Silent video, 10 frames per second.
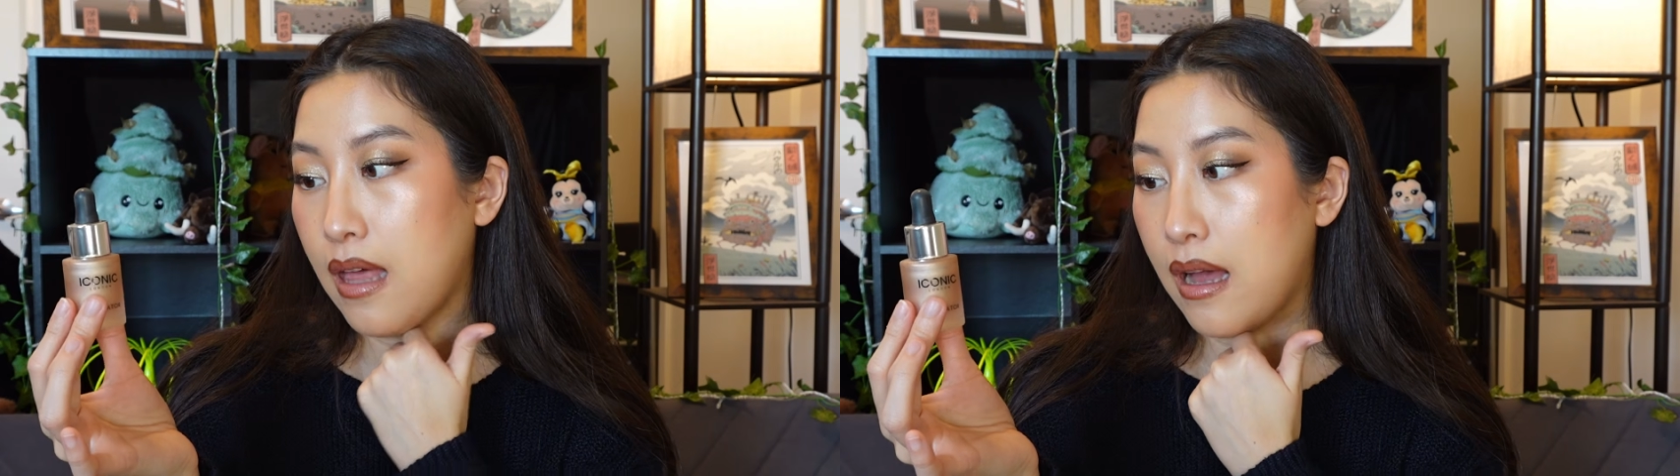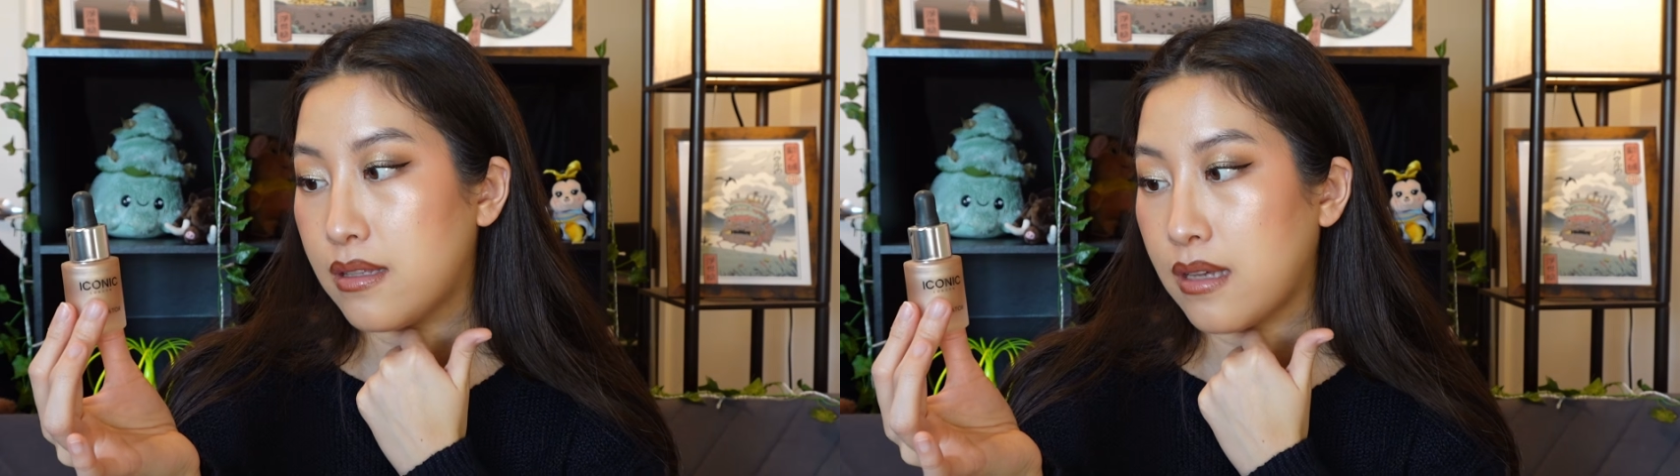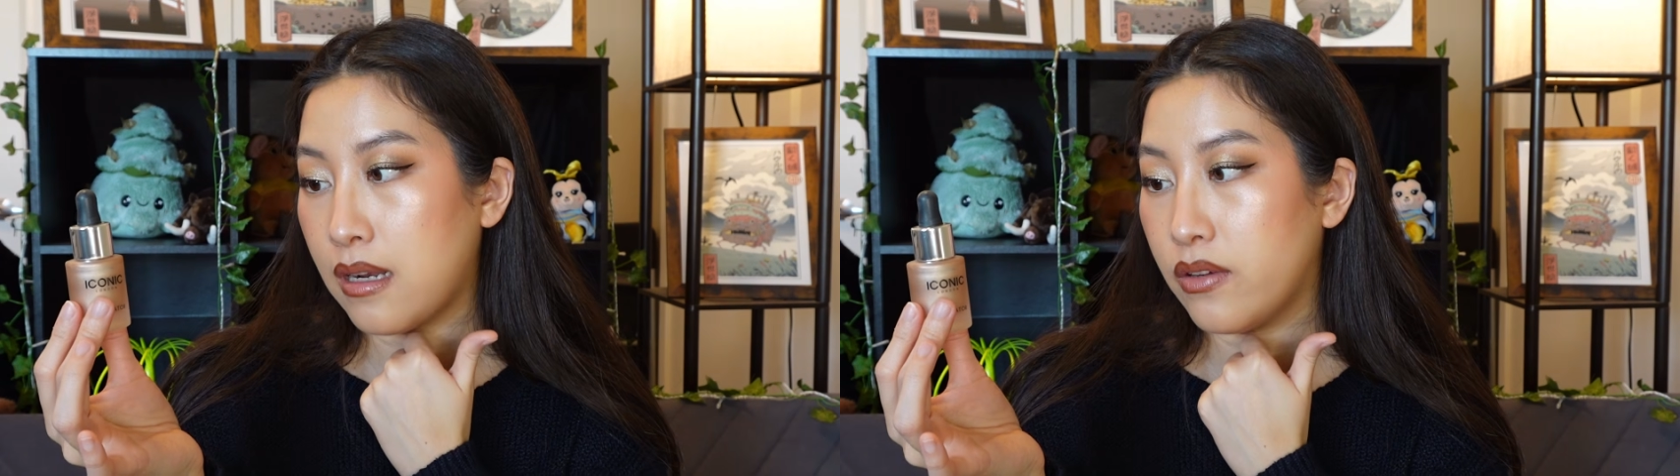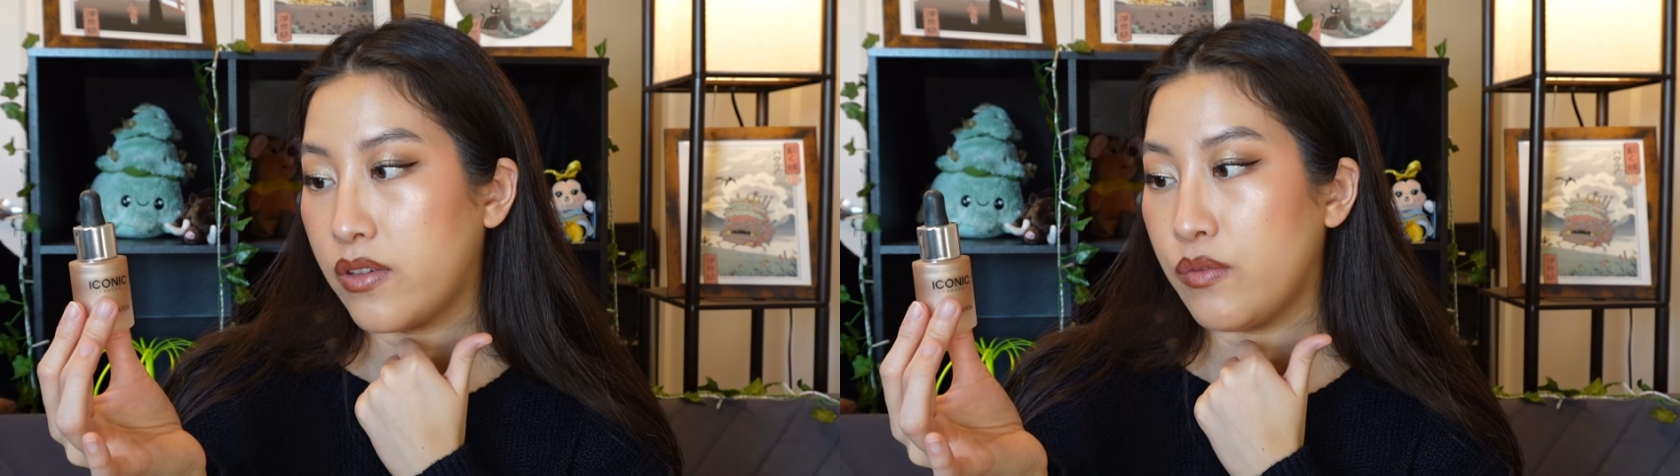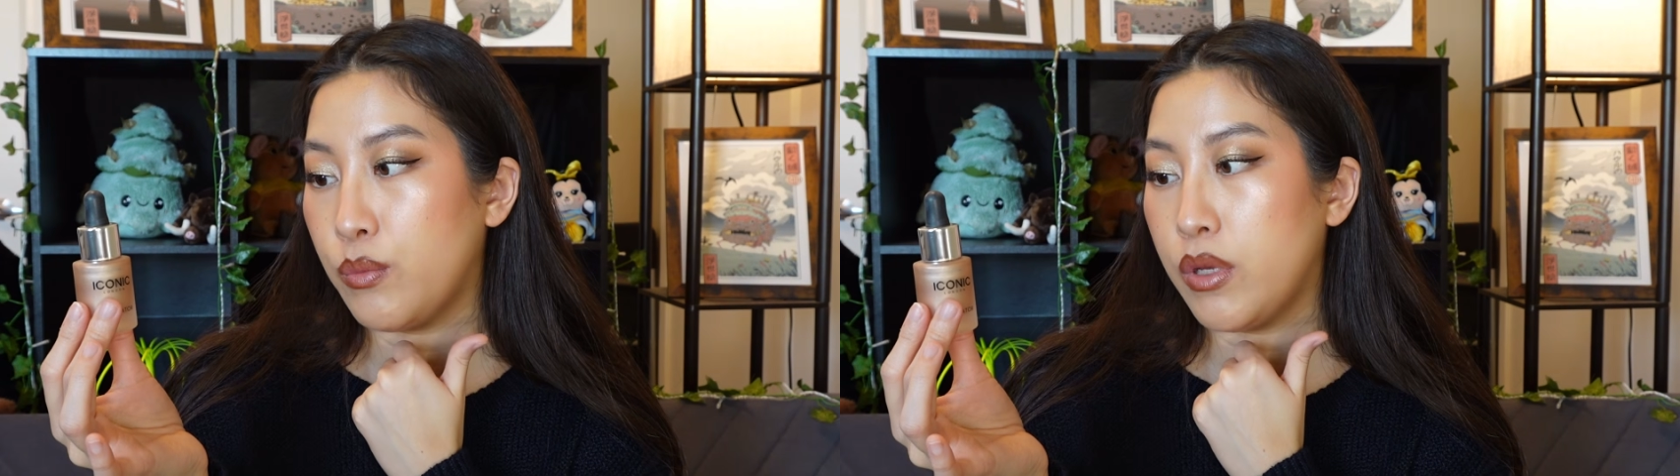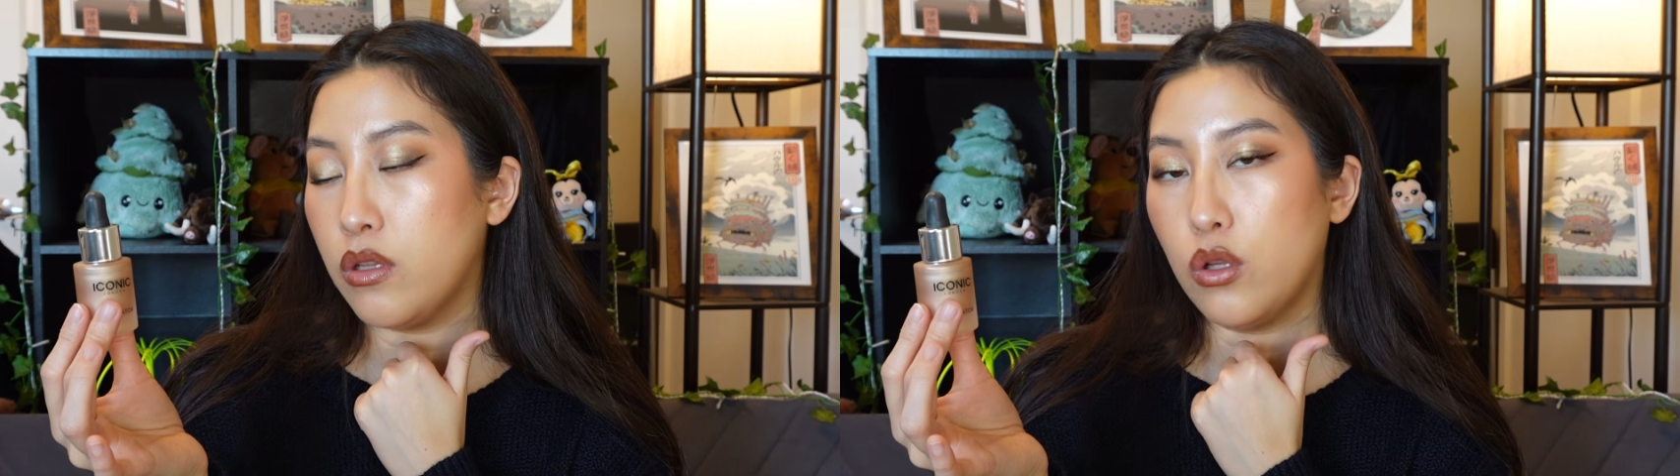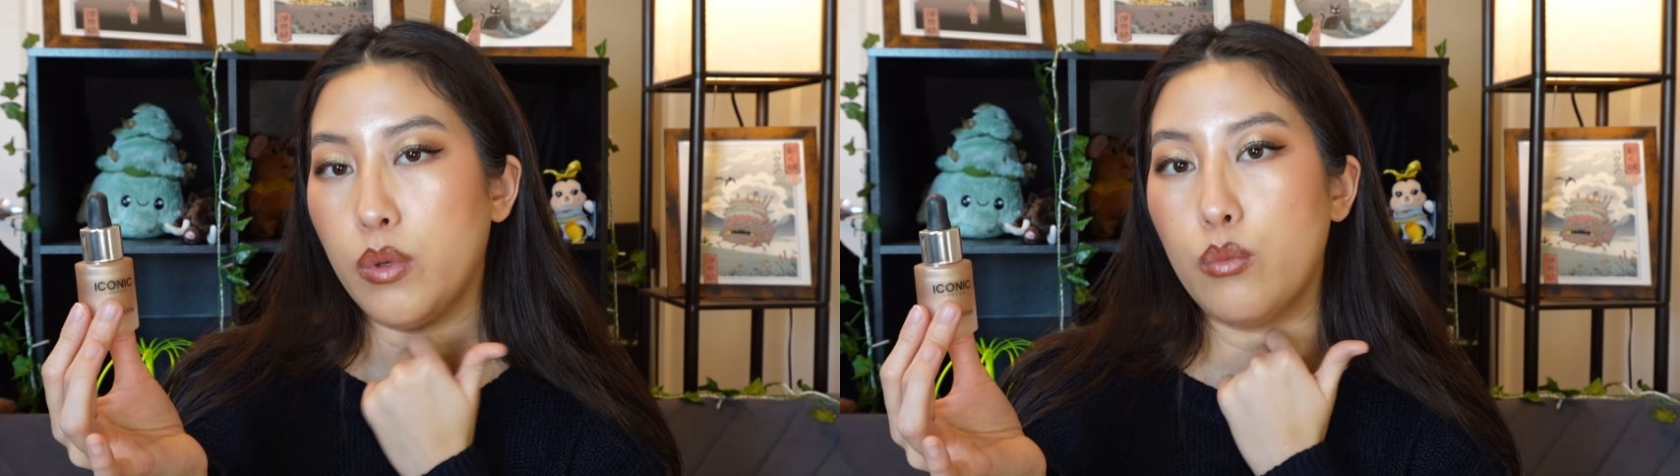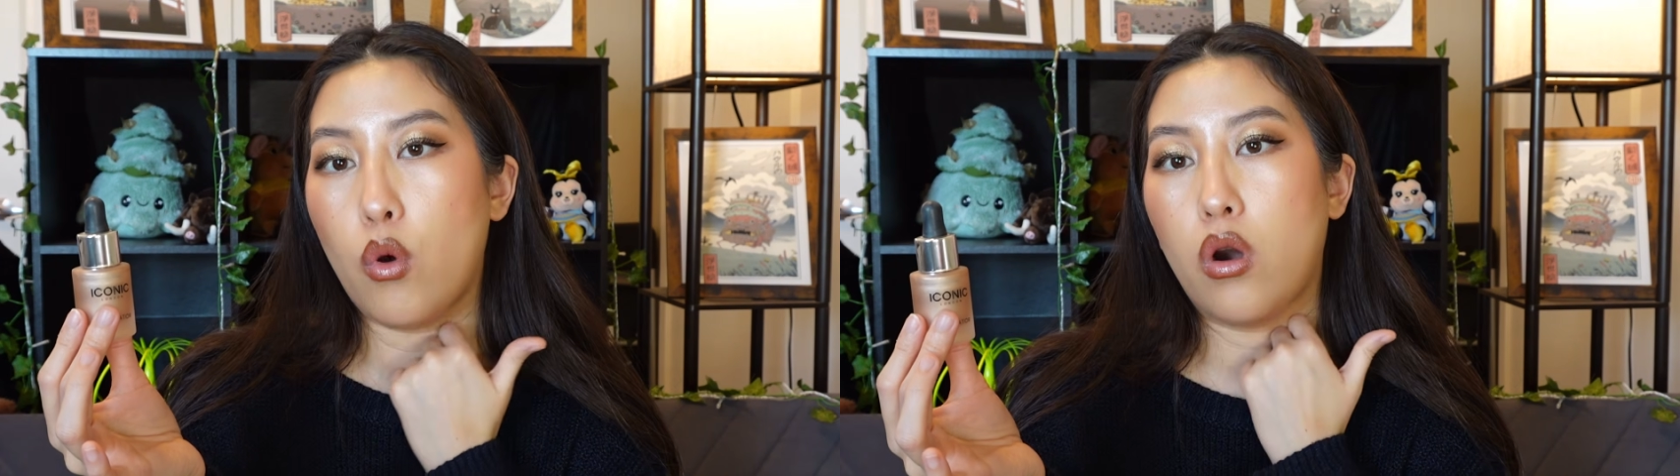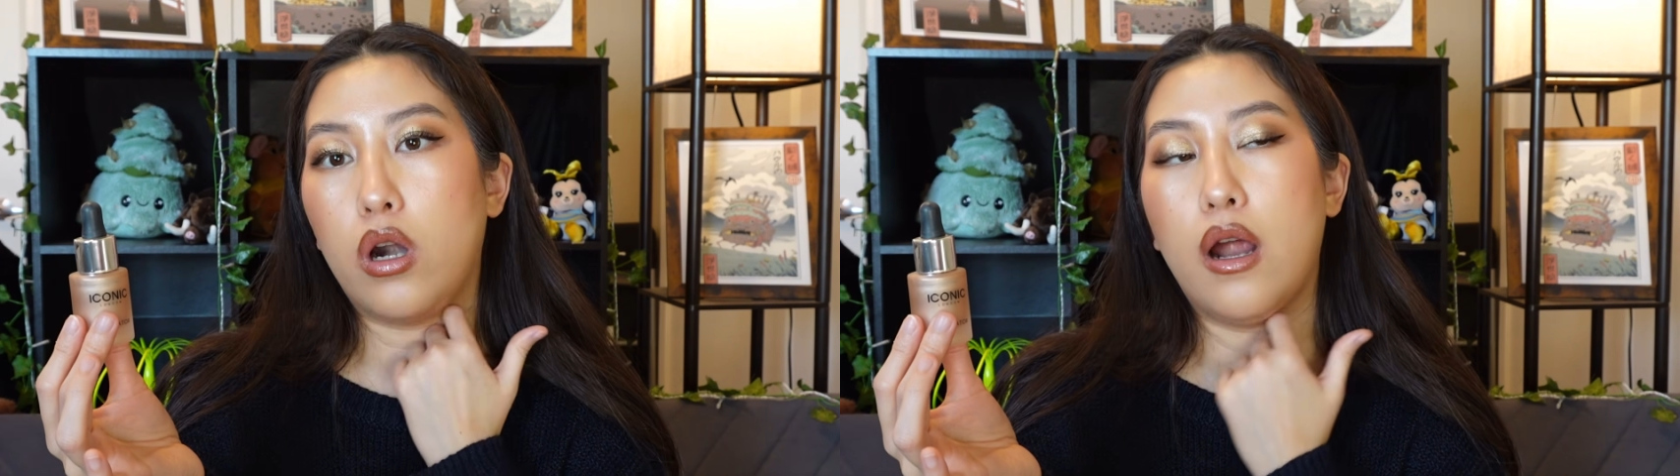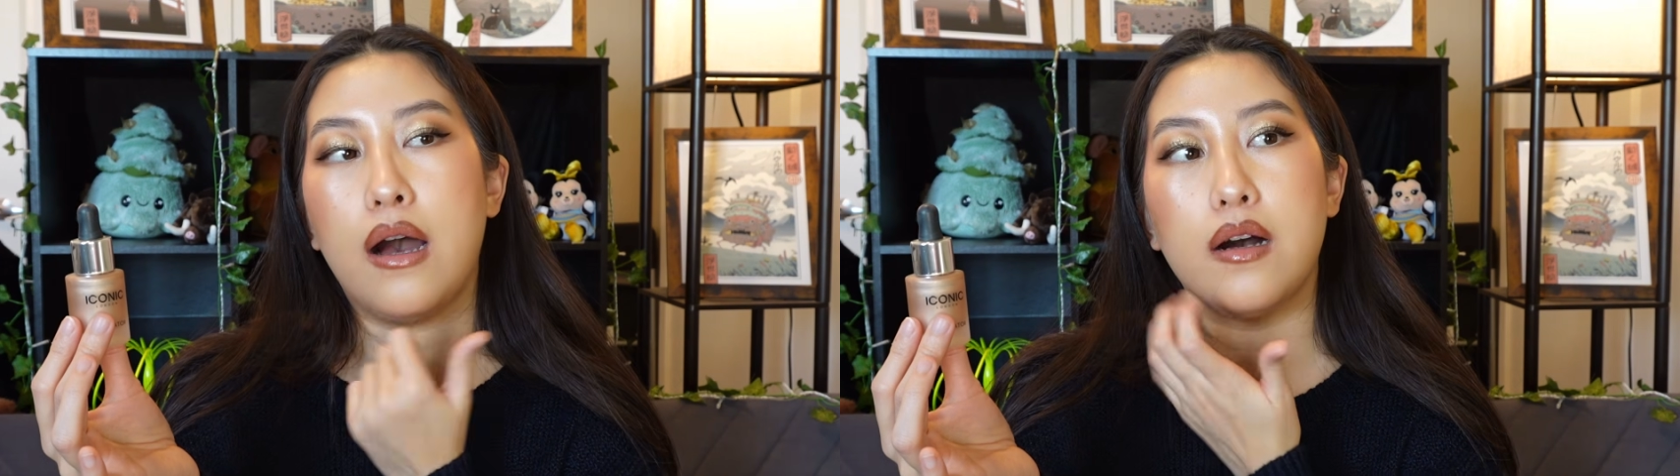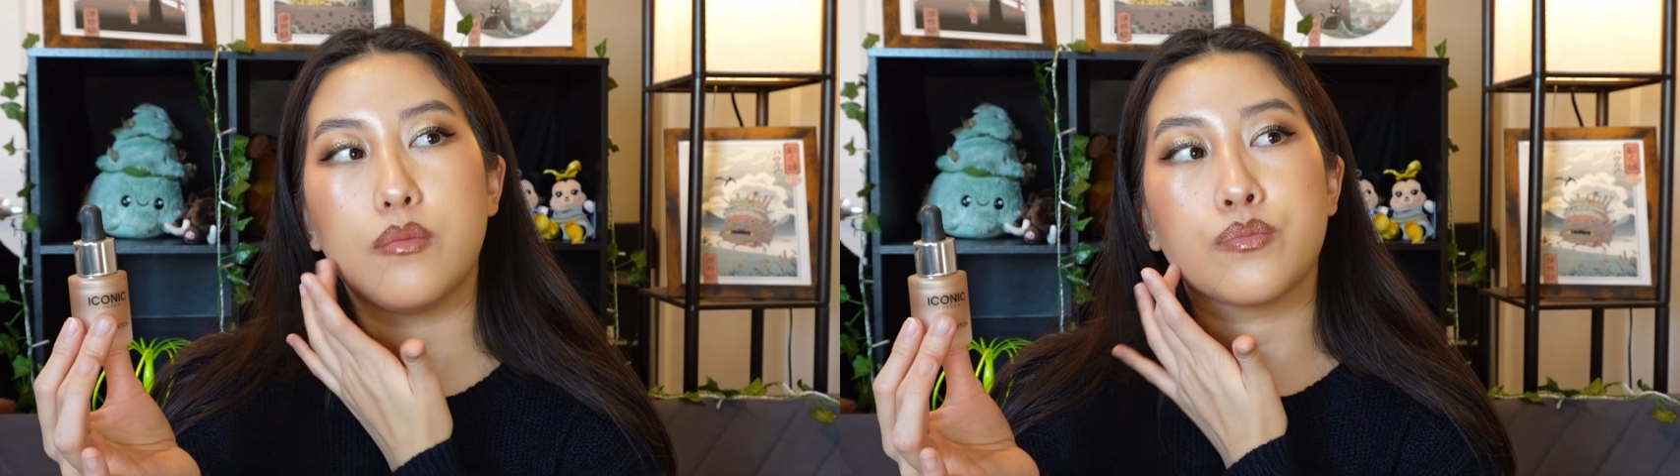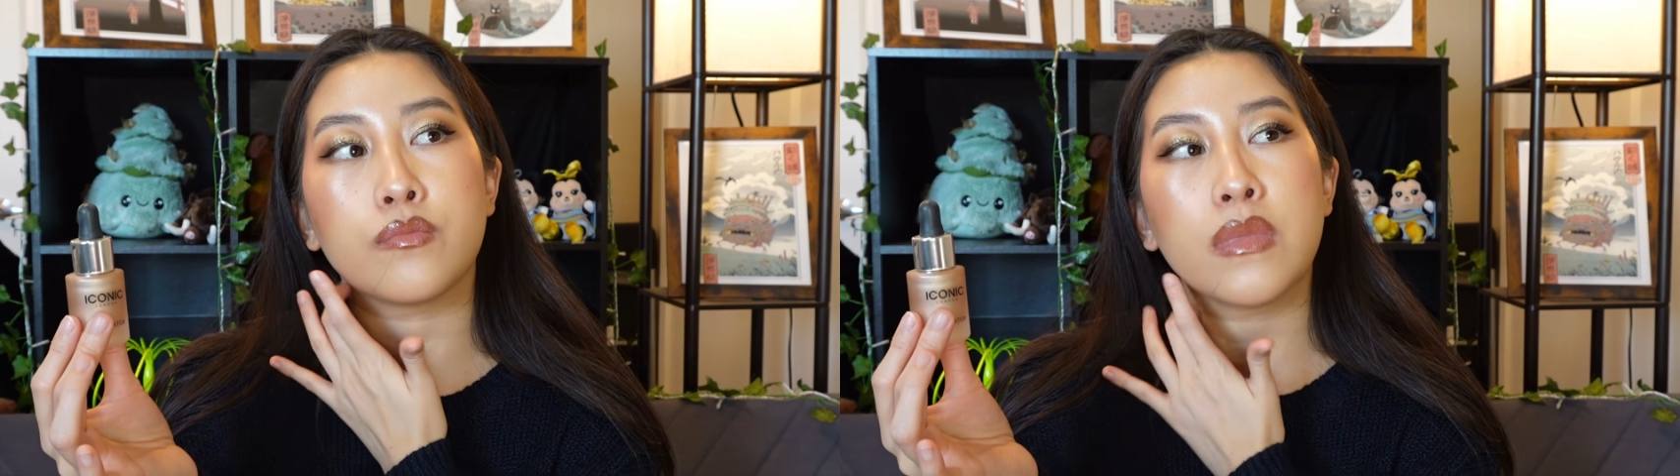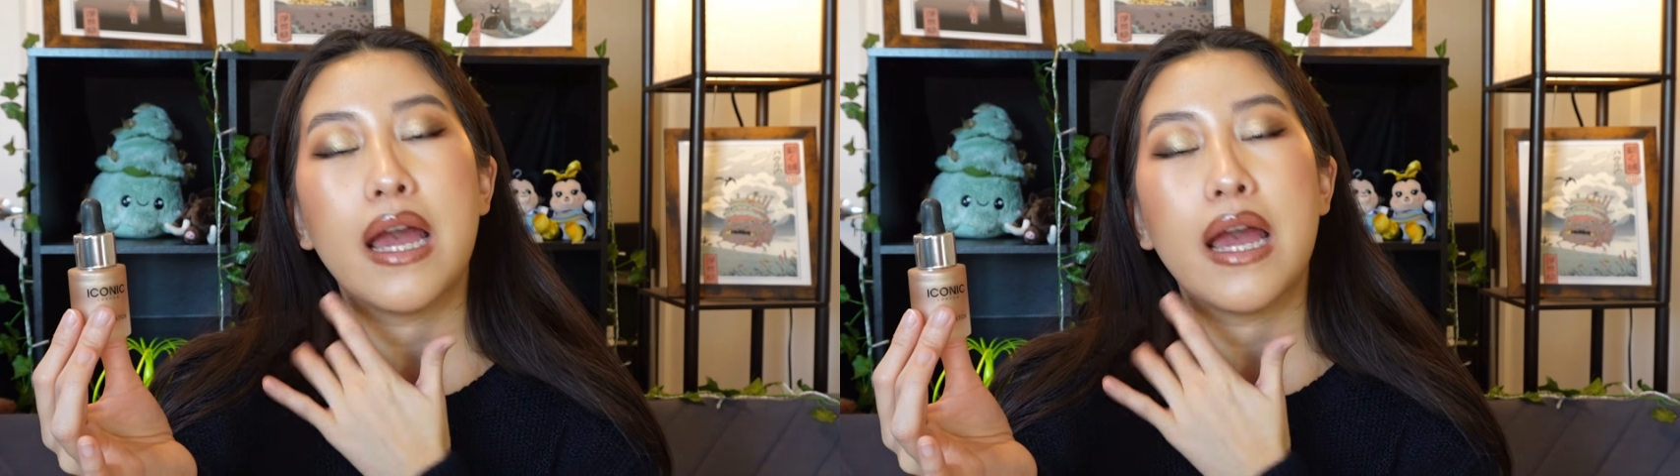That's kind of giving me a little bit more